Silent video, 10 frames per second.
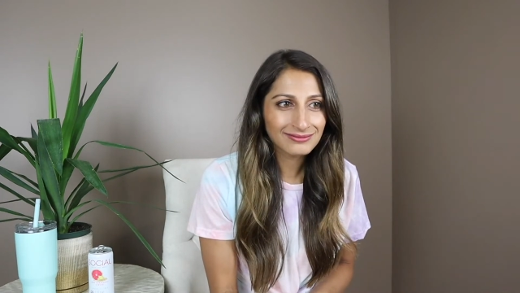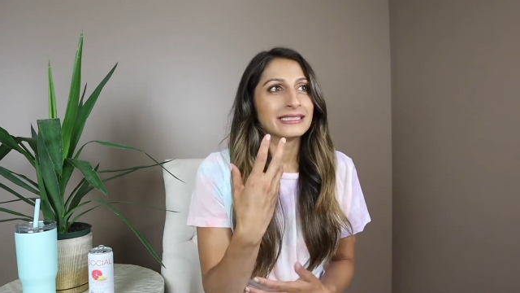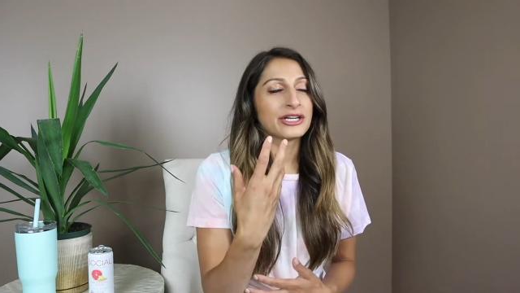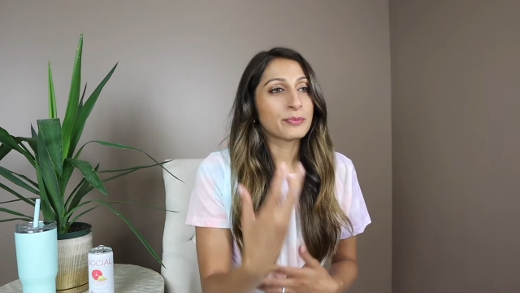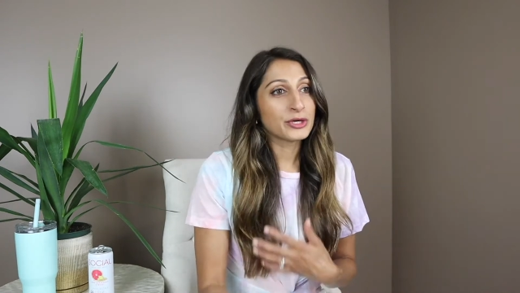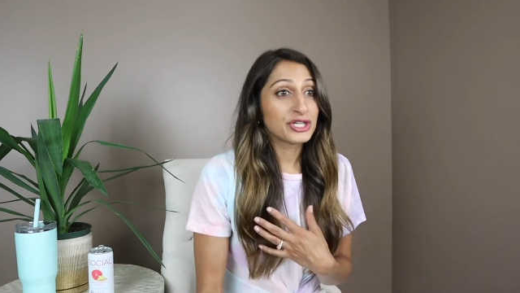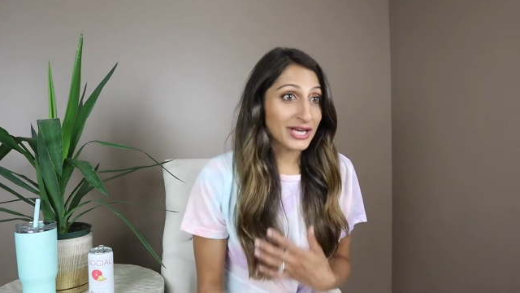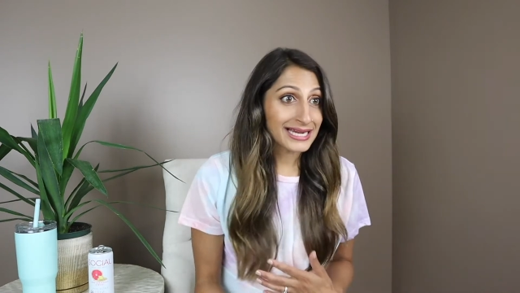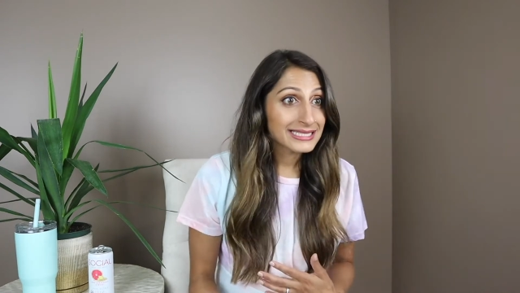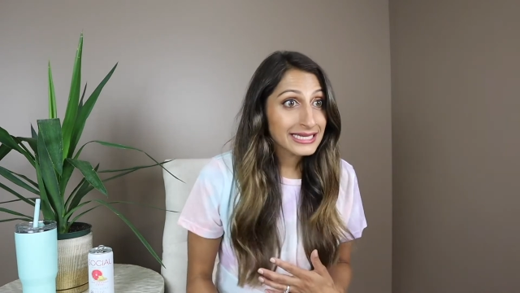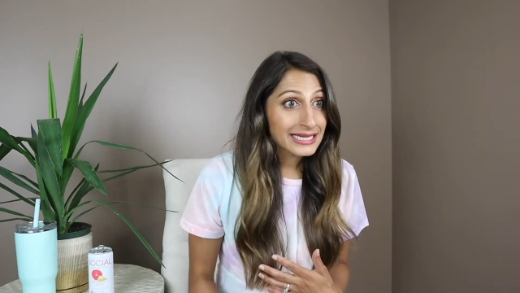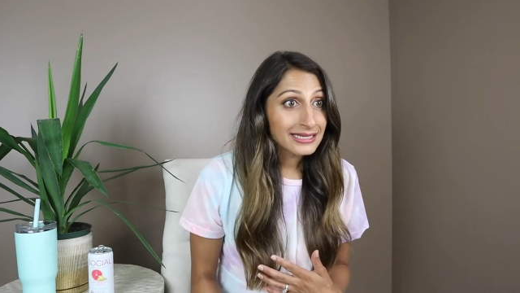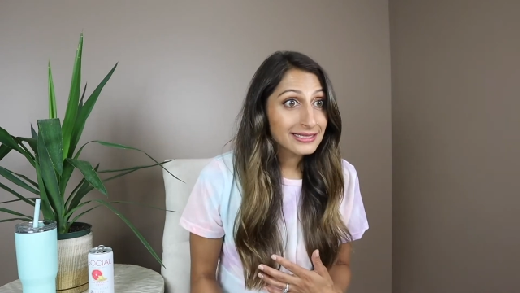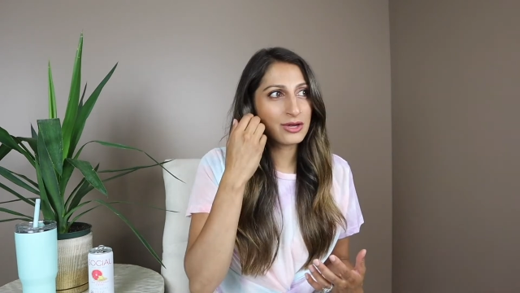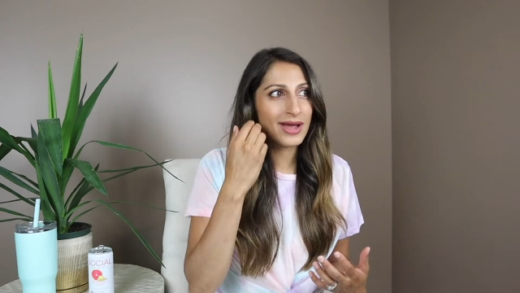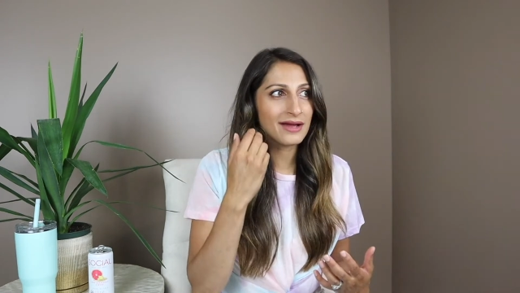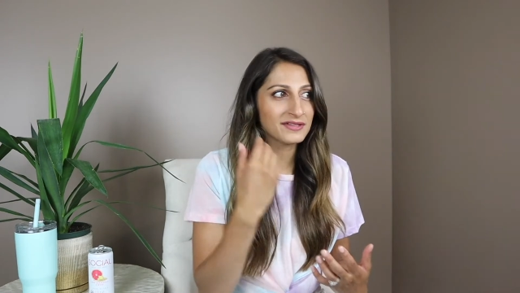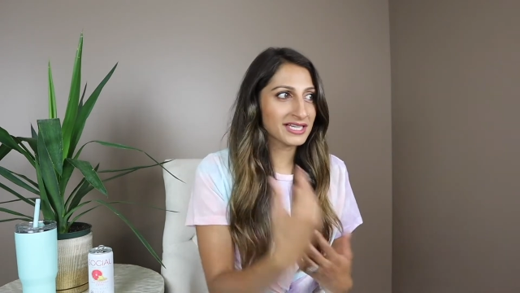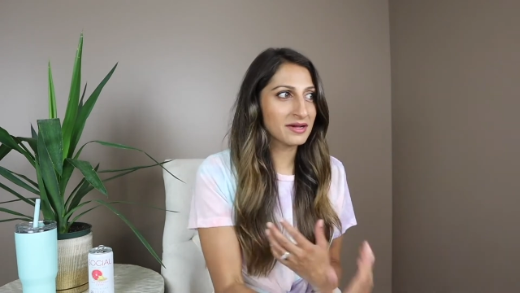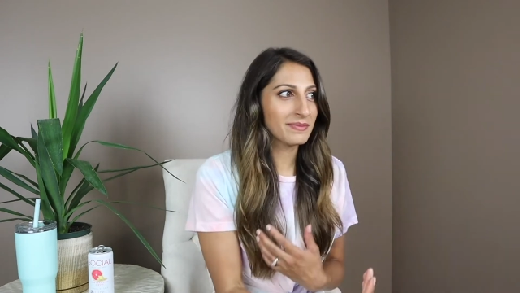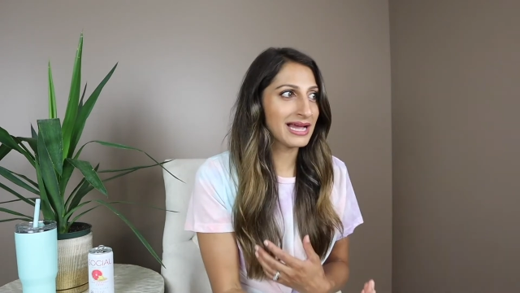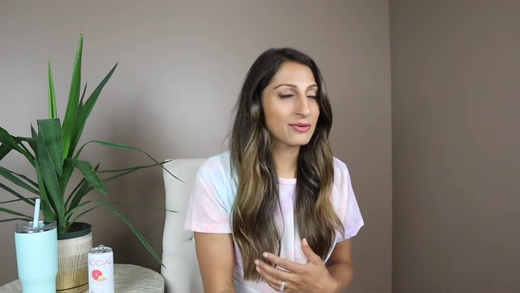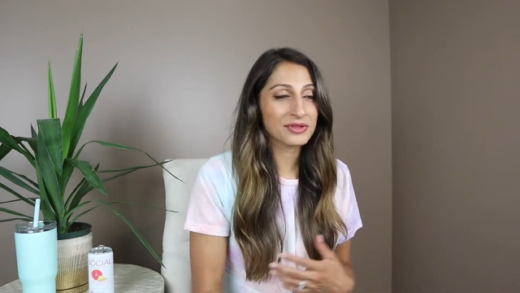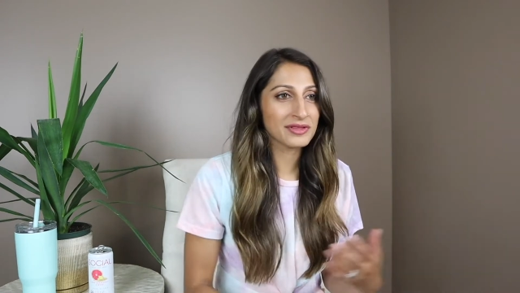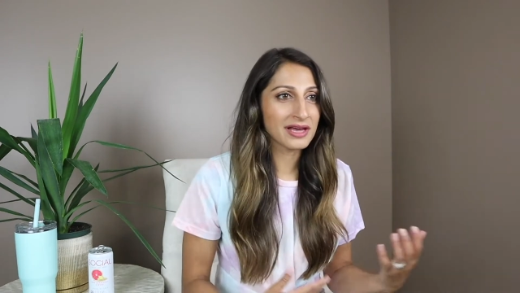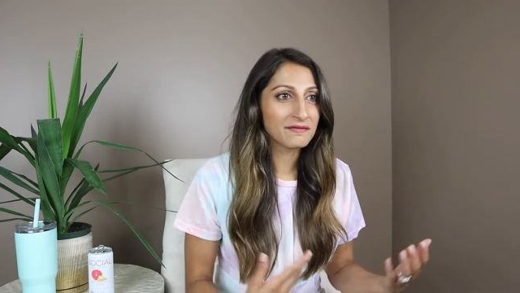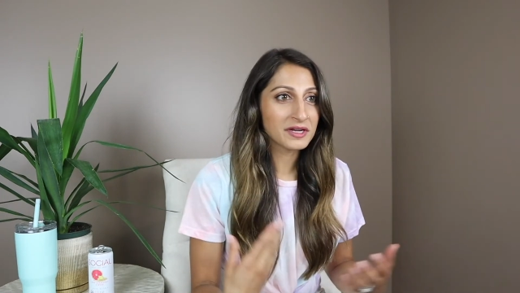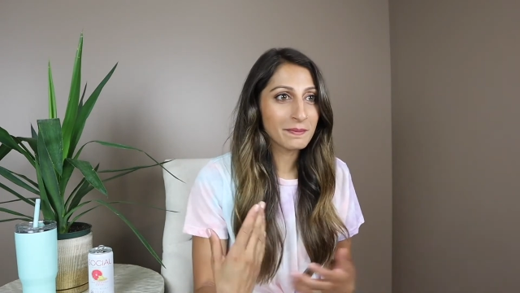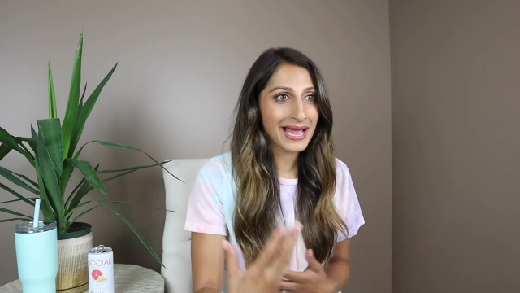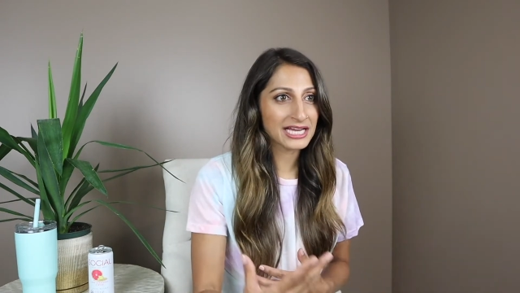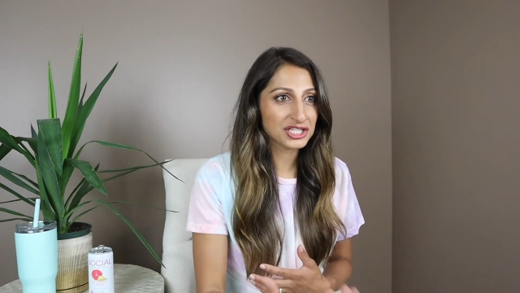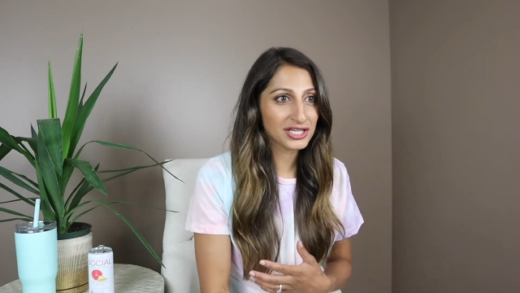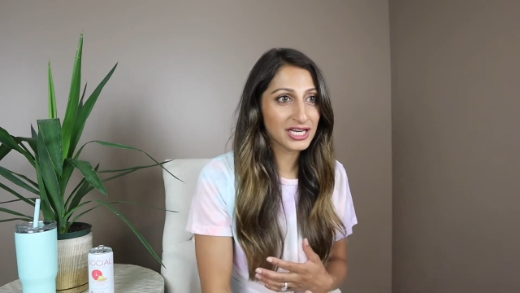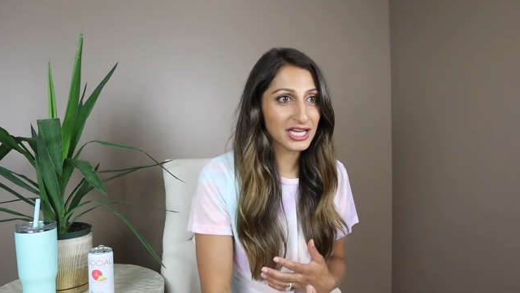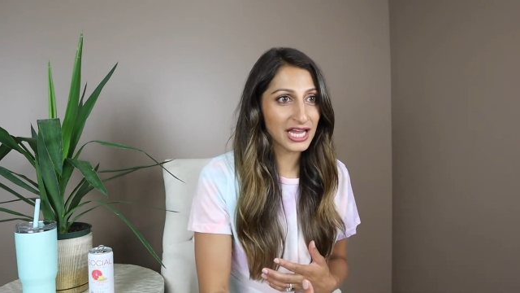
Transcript: They're projecting. You have to come back with love, compassion, and